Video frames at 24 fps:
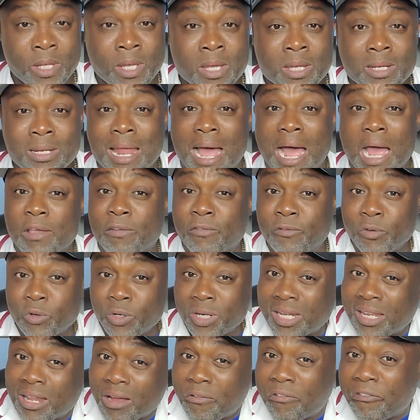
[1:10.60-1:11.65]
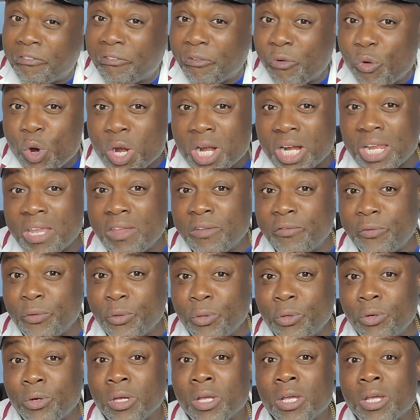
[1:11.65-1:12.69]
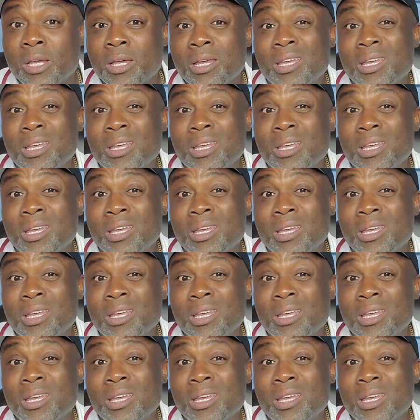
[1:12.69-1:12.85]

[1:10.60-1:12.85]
Now, if you need a full review,